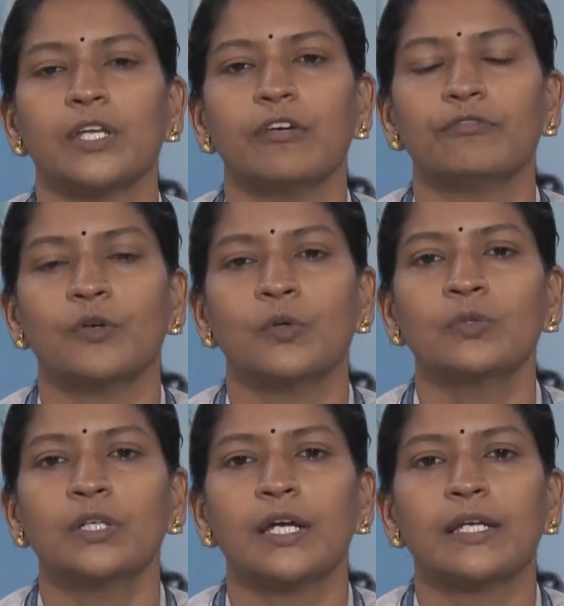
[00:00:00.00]
A
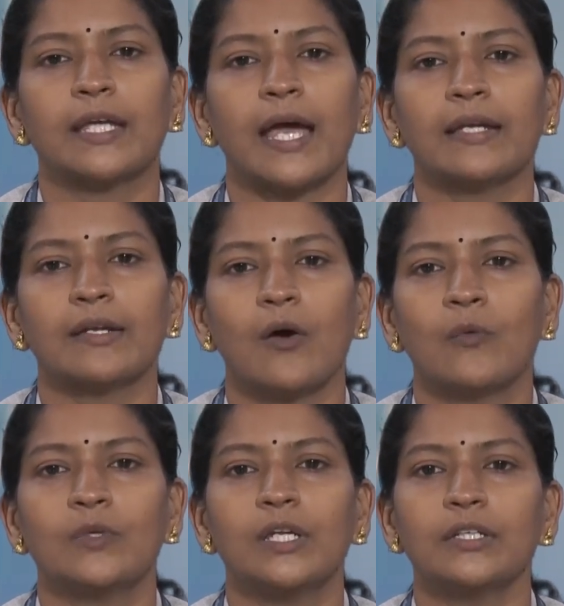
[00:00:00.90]
phone can
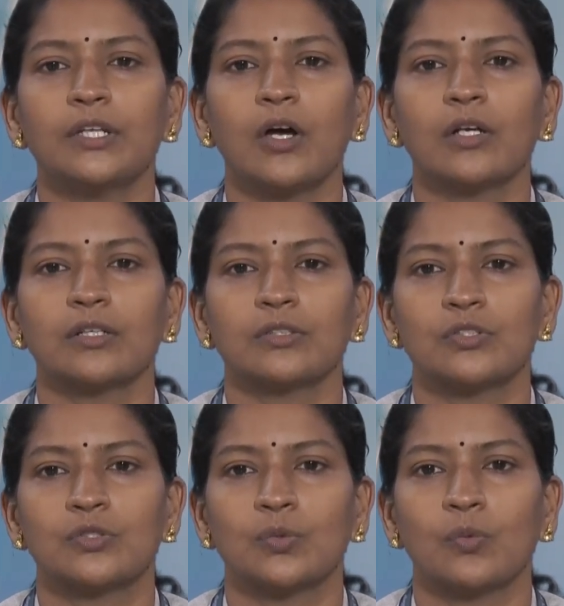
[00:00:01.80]
only
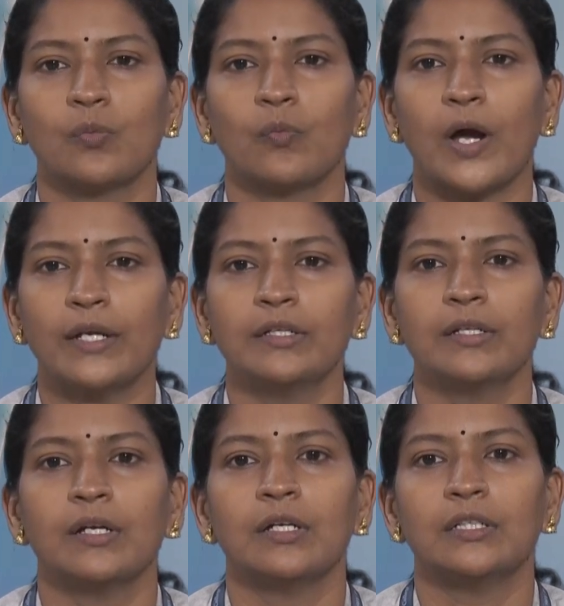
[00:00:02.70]
talk to
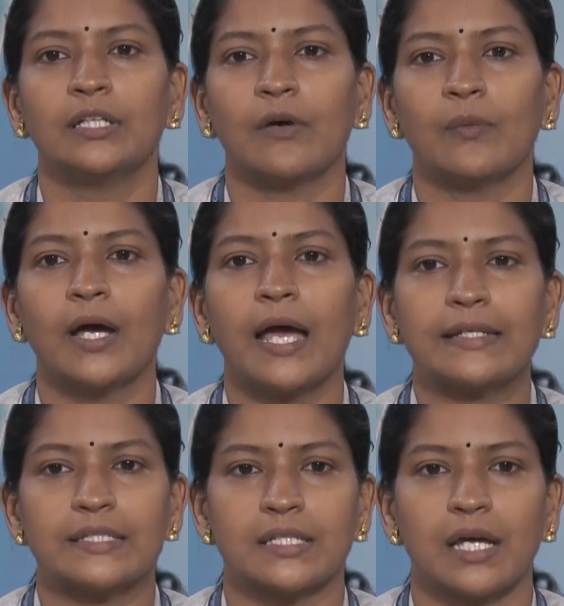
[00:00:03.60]
one tower
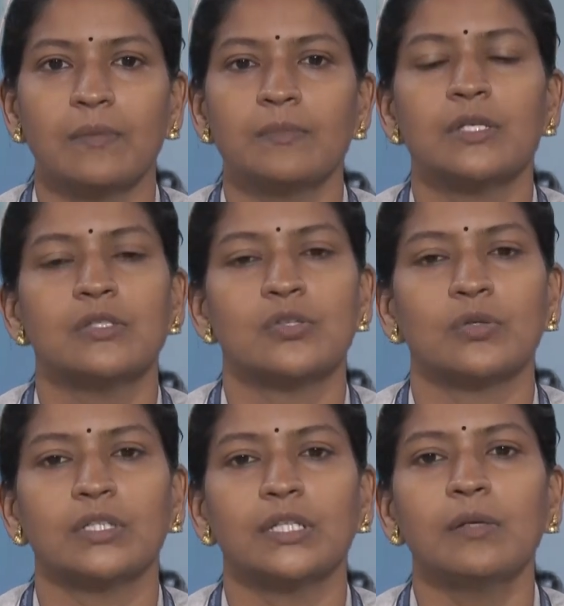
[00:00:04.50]
at a time,
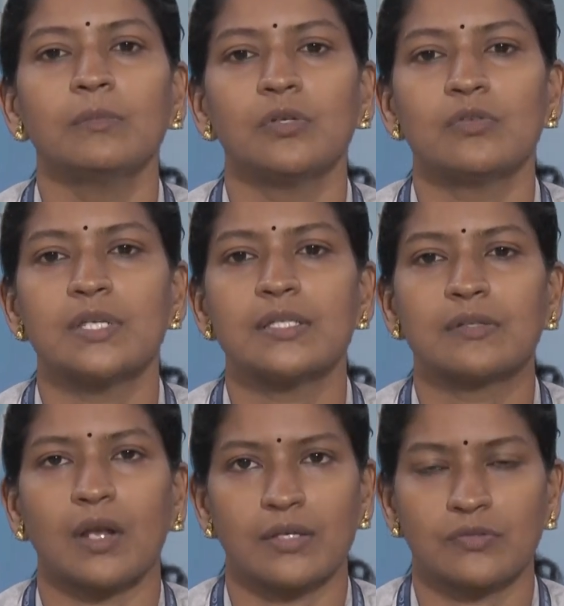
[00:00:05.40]
so the team
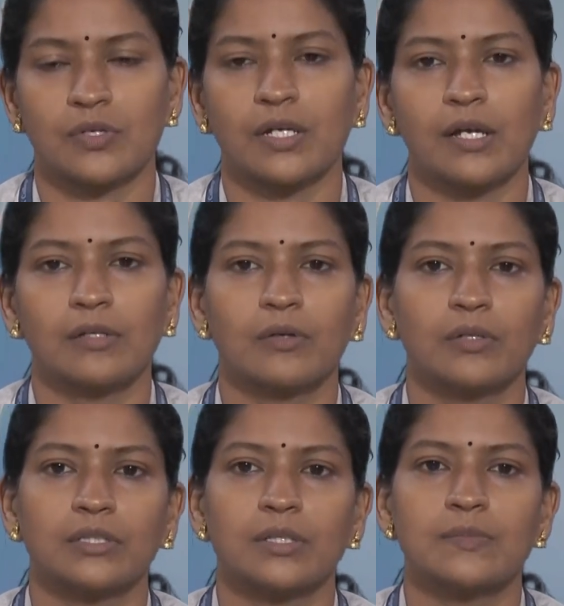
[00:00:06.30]
uses clustering
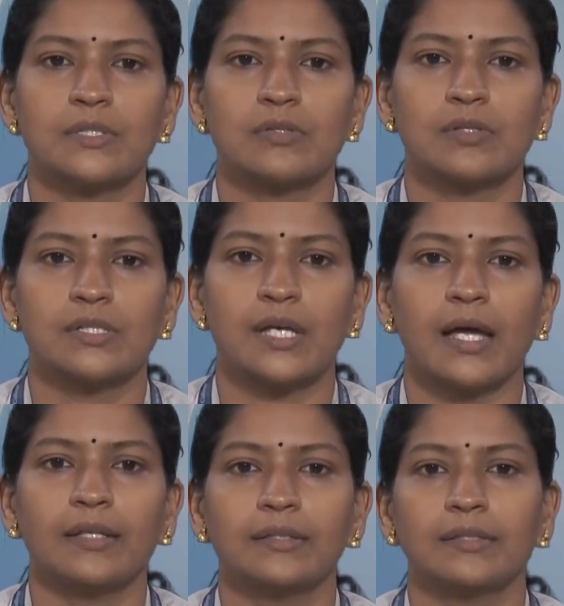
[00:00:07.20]
algorithms to
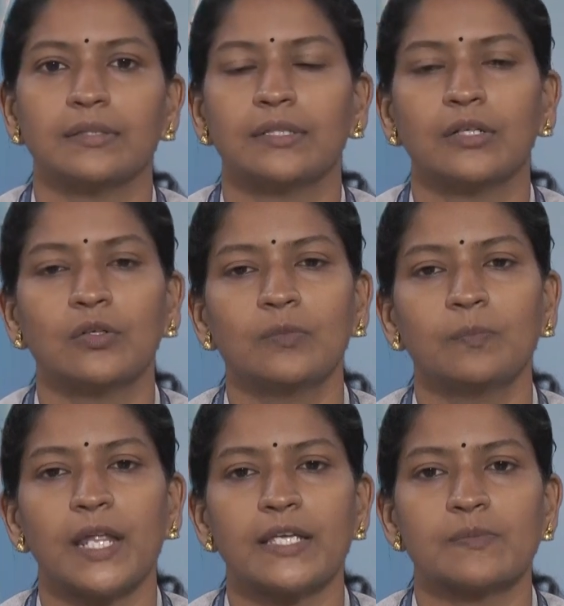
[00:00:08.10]
design the
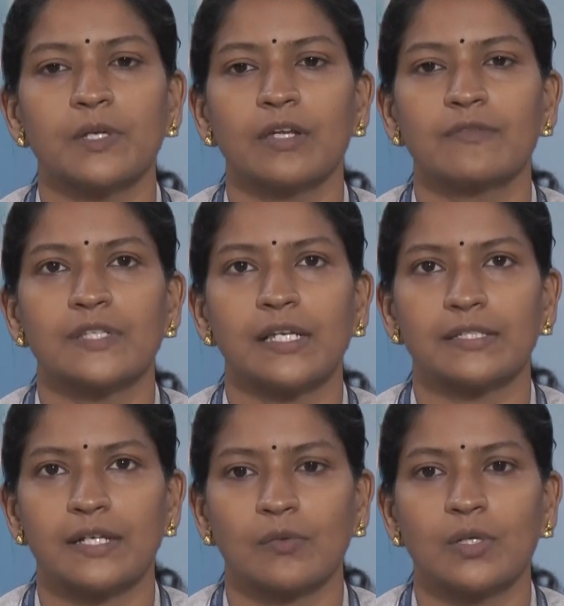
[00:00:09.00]
good placement of
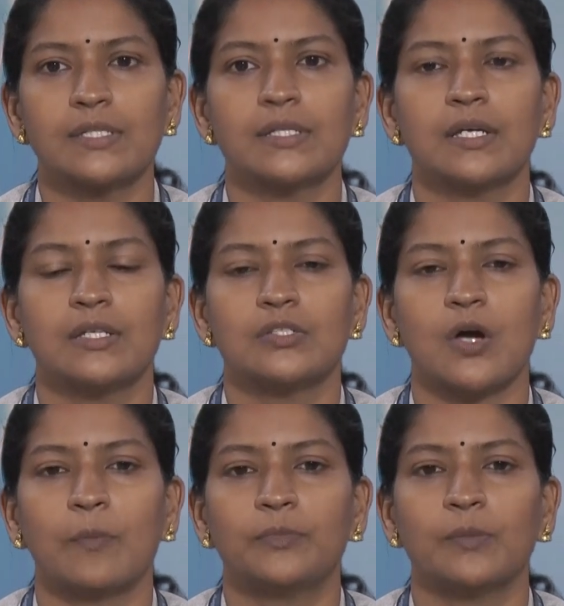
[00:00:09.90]
cell towers to
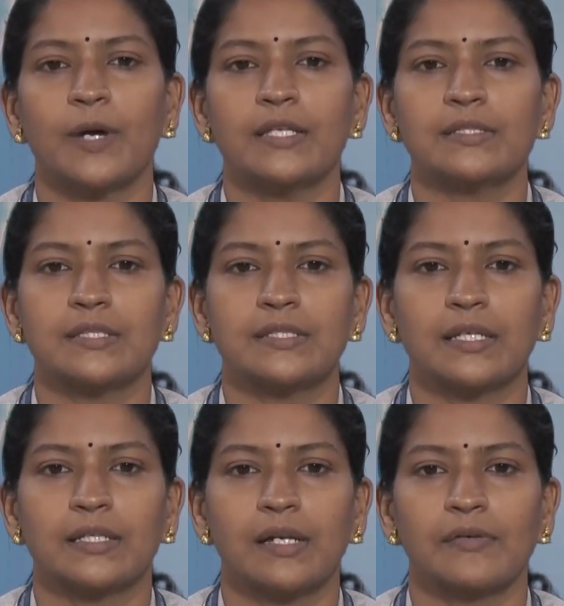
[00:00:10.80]
optimize
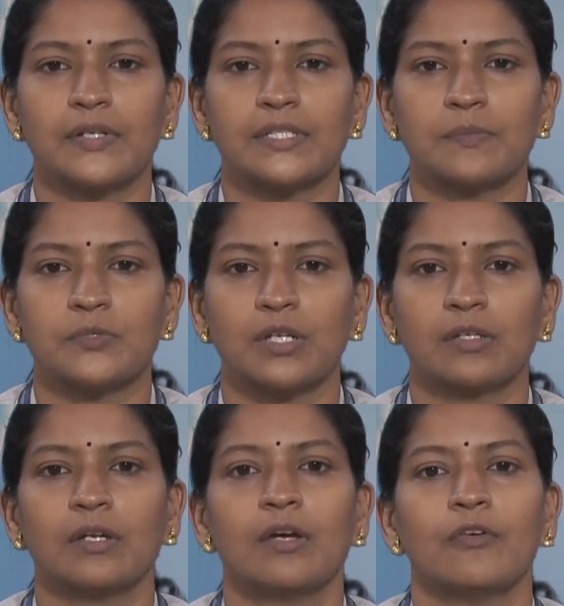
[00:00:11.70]
signal
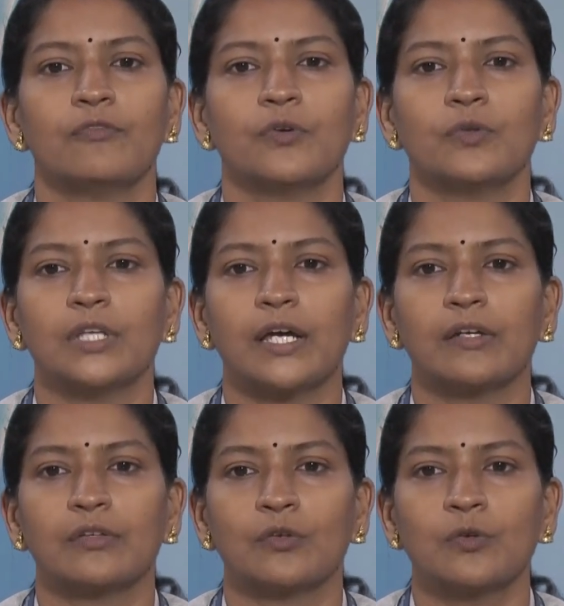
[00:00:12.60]
reception for
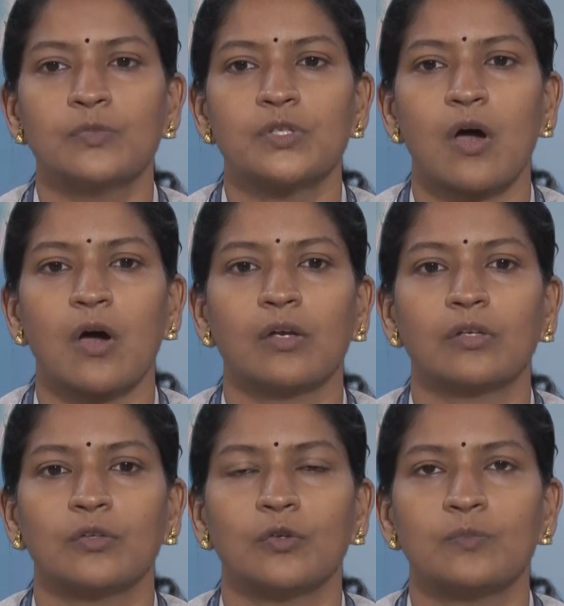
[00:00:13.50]
their groups
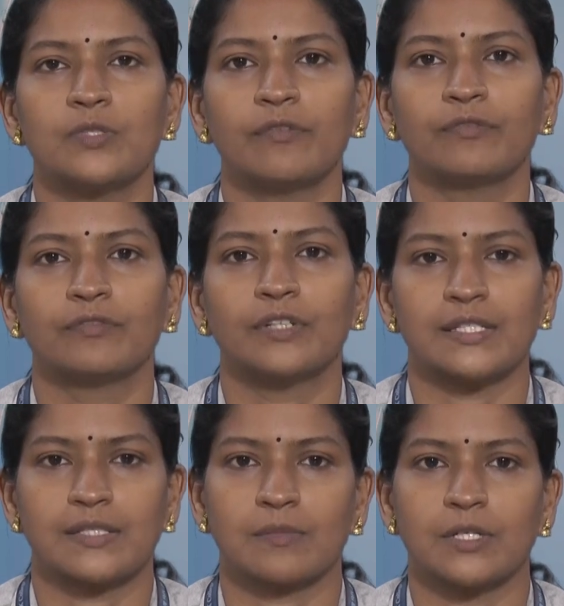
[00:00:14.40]
or groups of
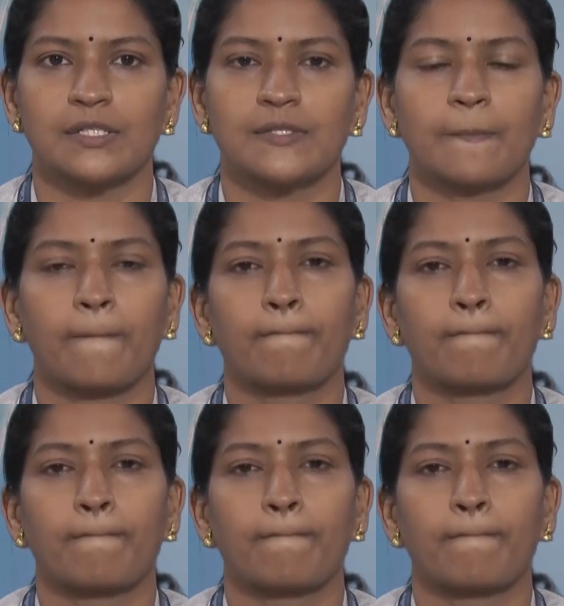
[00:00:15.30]
customers.